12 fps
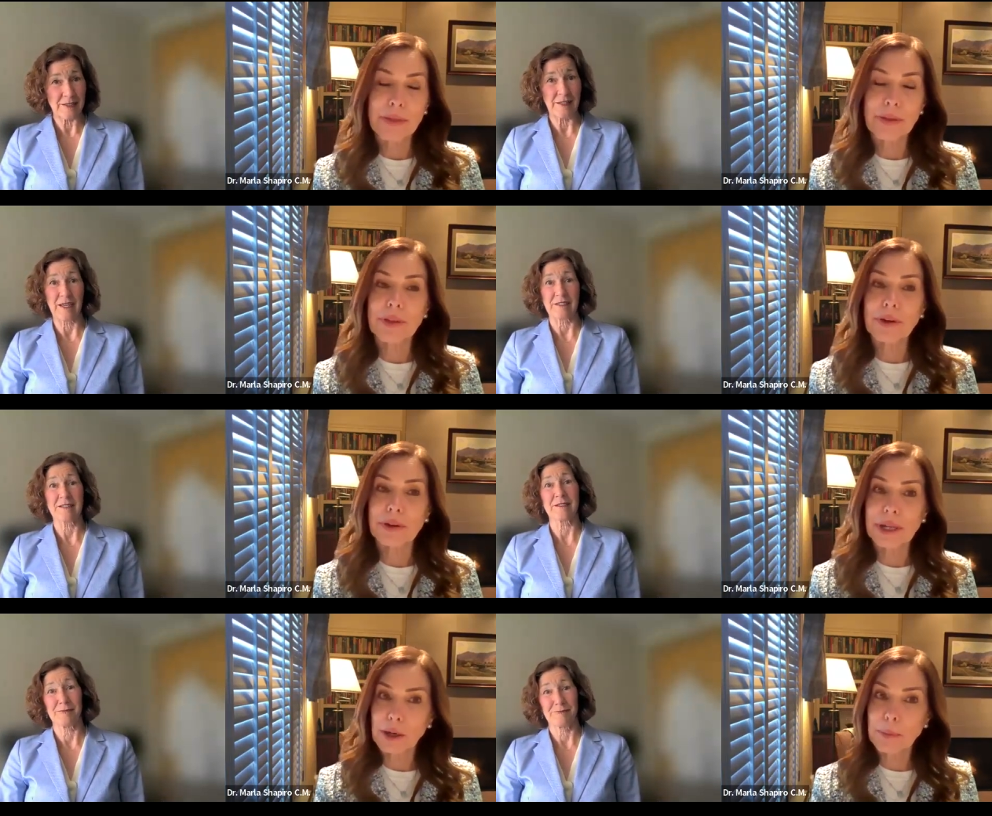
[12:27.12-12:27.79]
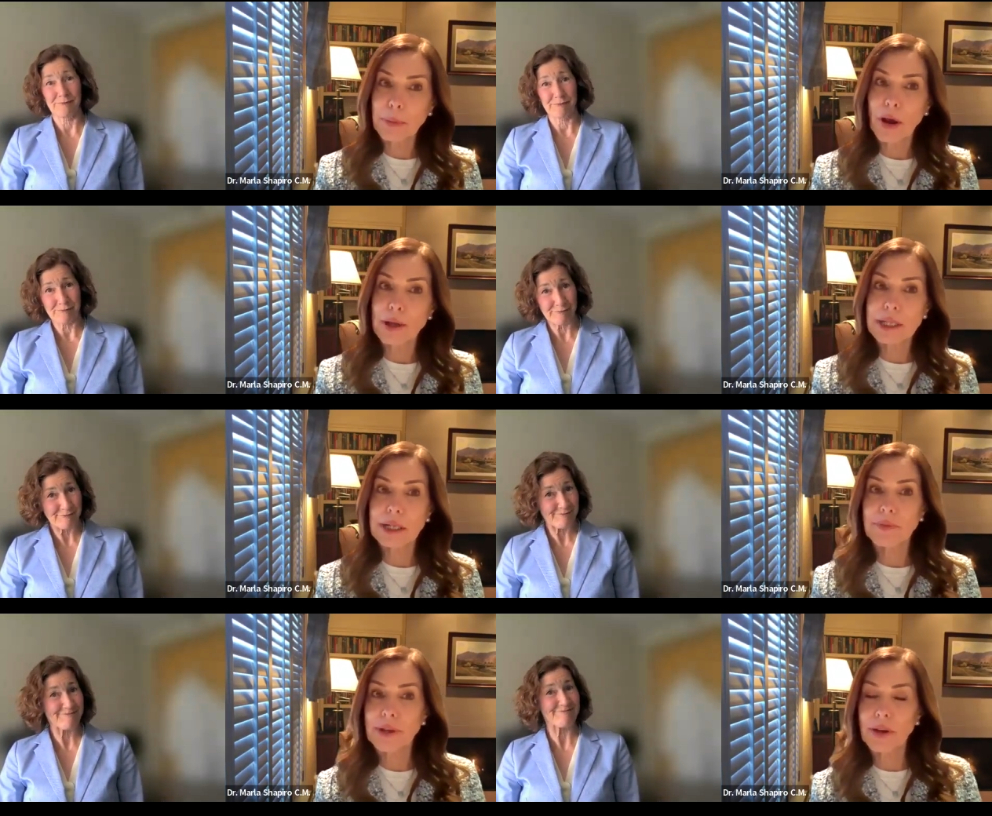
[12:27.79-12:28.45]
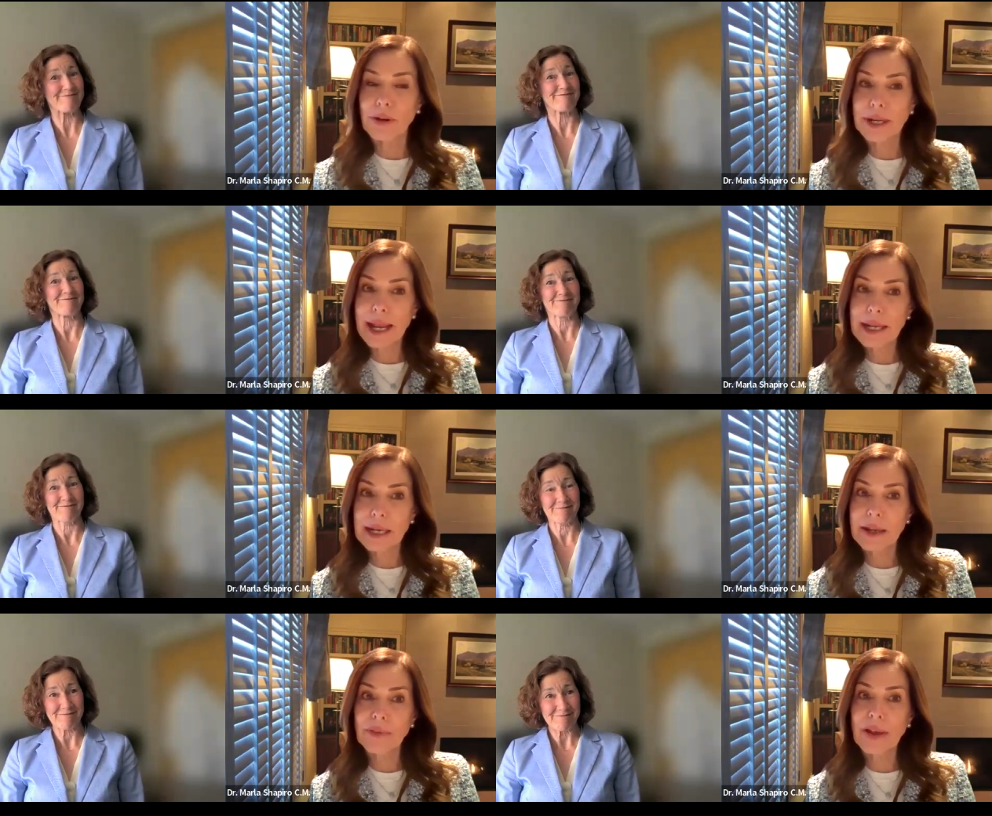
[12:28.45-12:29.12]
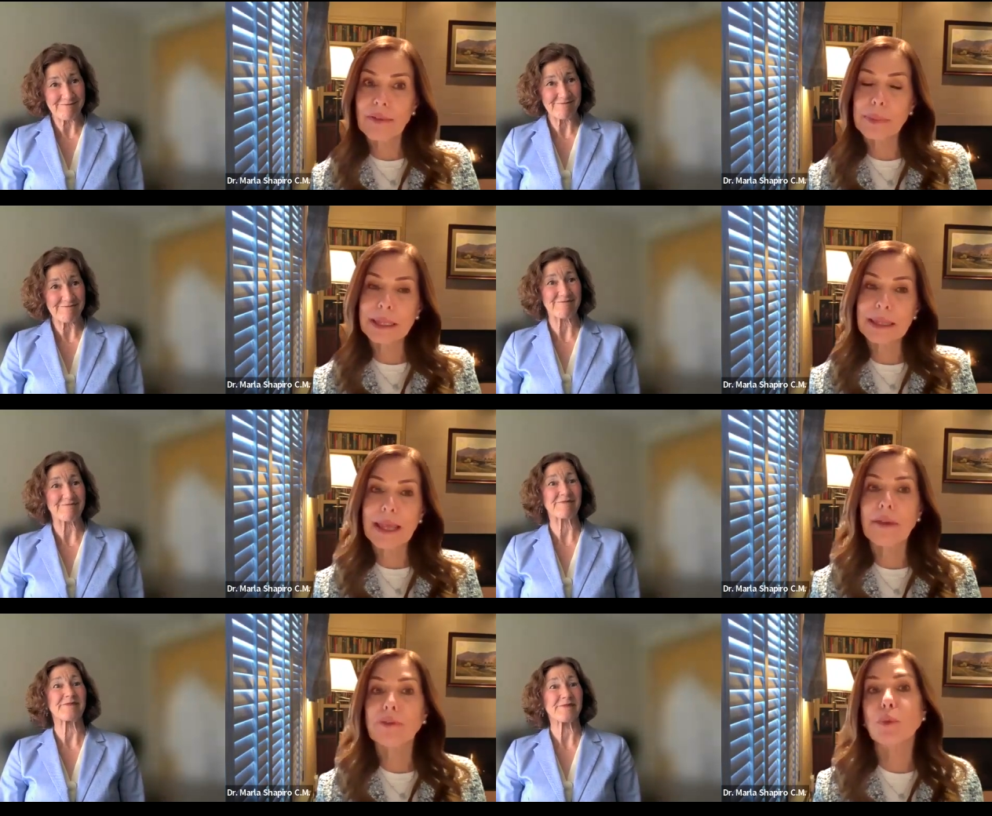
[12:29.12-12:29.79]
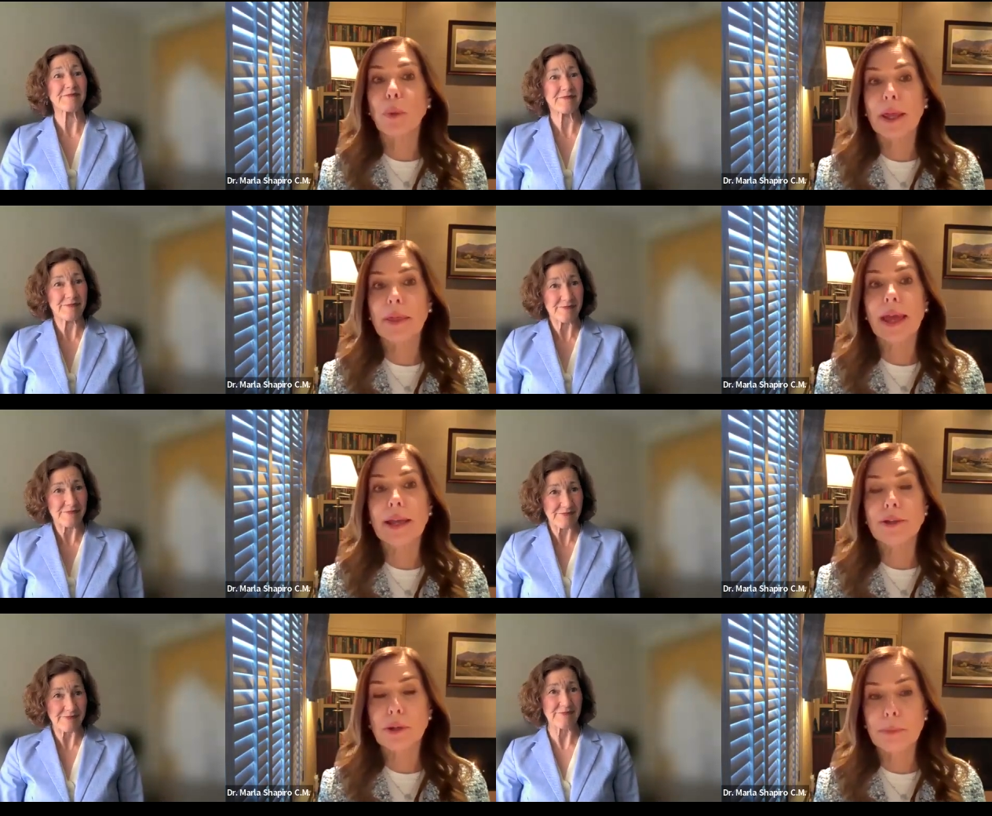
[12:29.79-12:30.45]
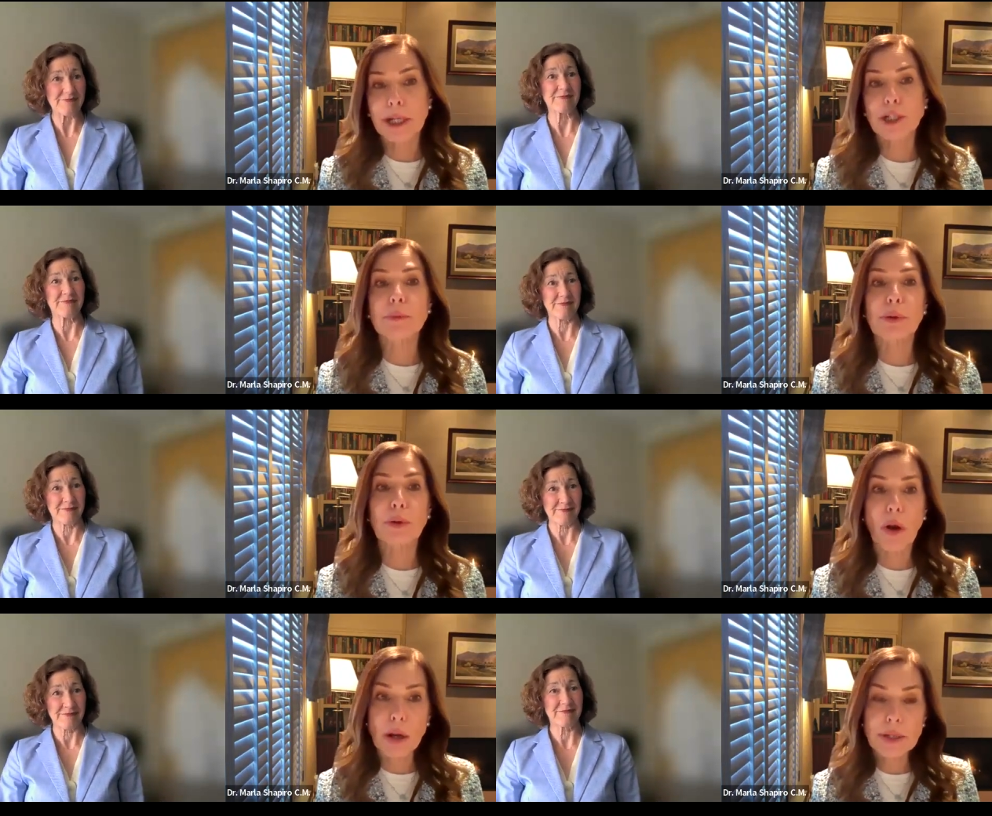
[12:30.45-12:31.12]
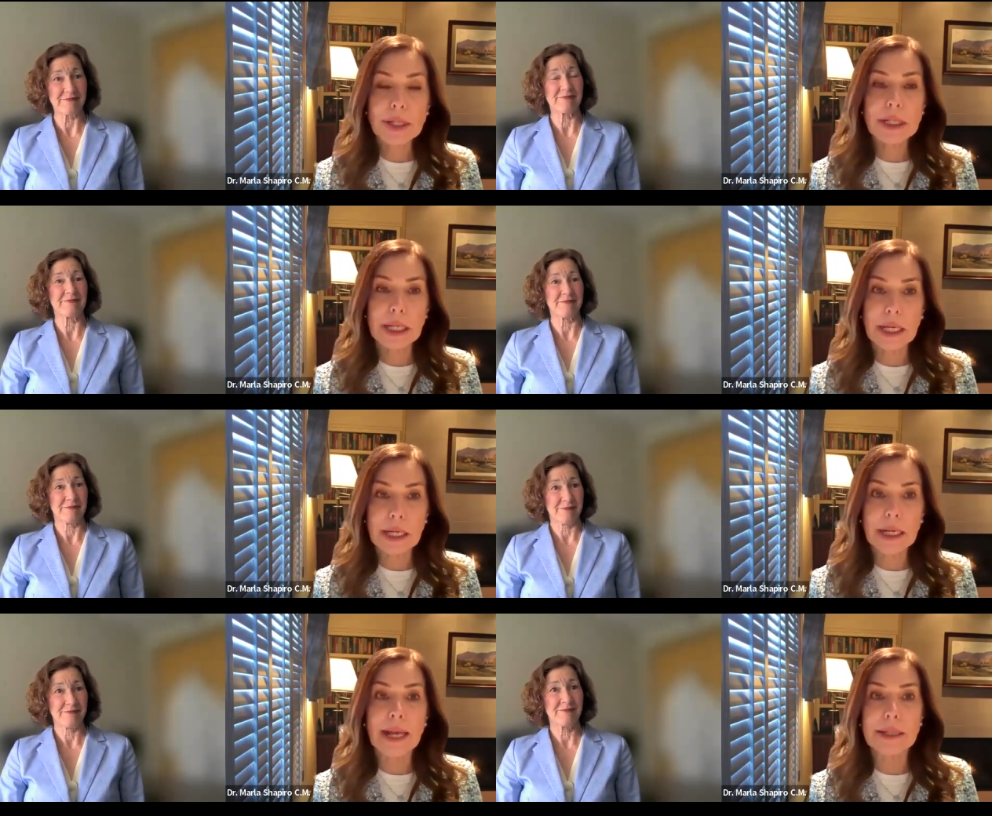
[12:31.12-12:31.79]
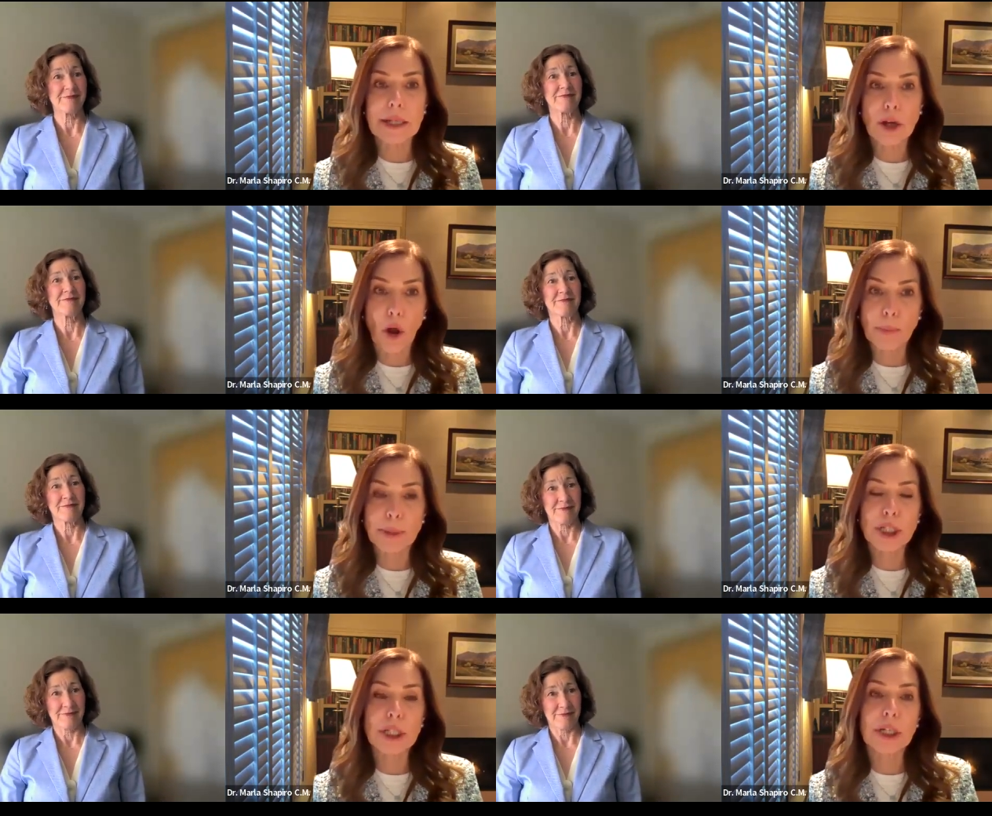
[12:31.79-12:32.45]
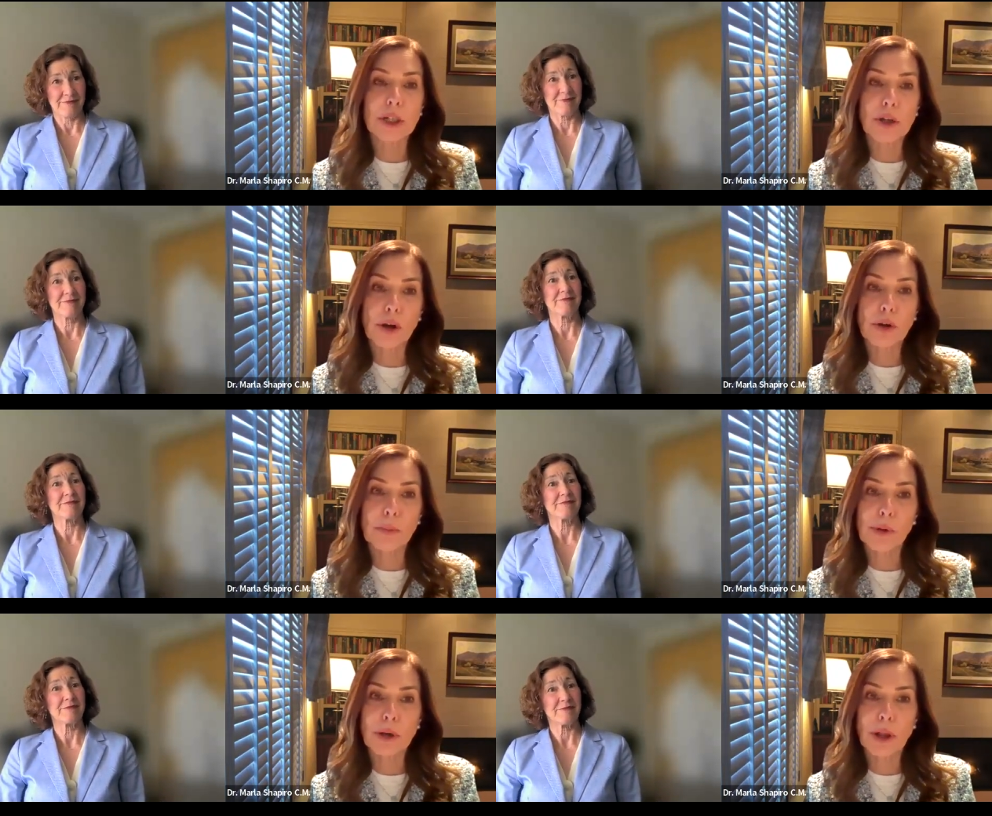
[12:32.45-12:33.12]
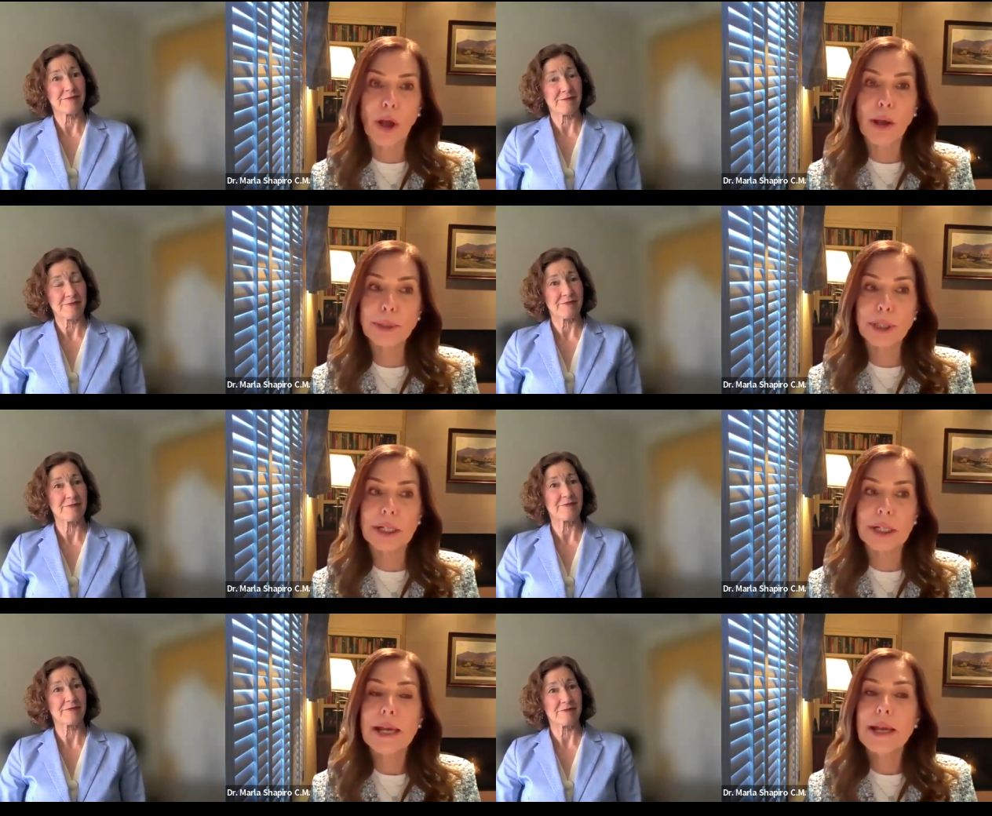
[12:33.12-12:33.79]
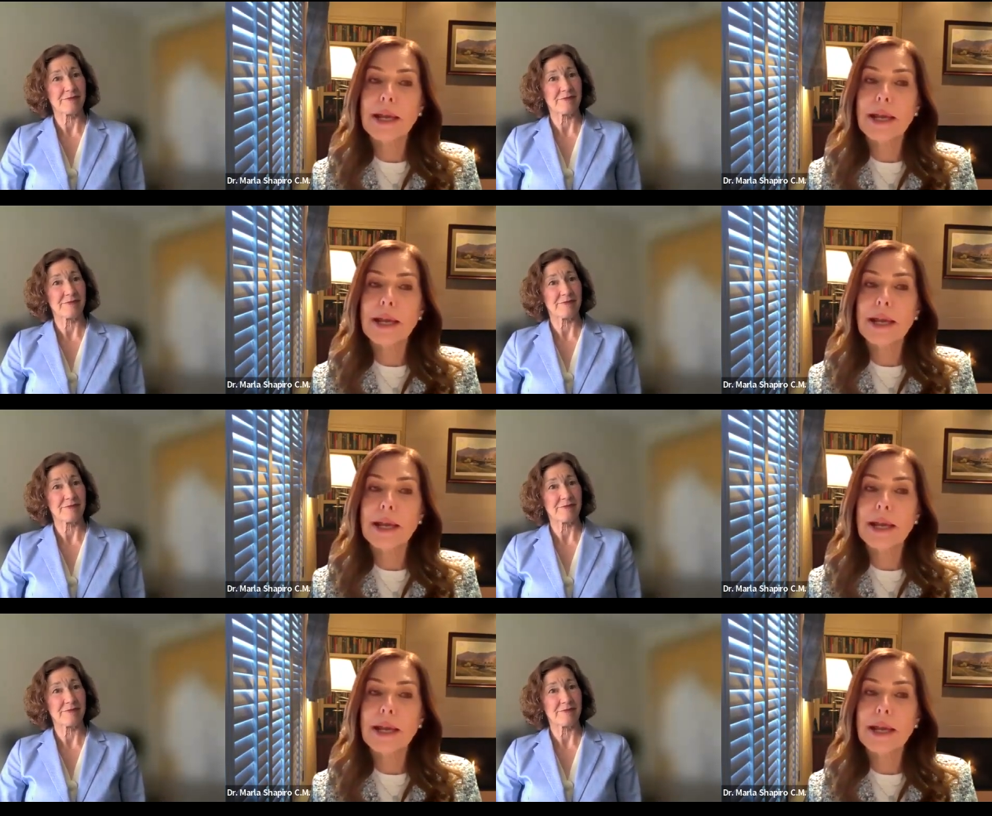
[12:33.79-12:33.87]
Speaker 1: whether they're E R positive, E R negative, have been left with, as you mentioned, paroxetine as an option, a non-hormonal option.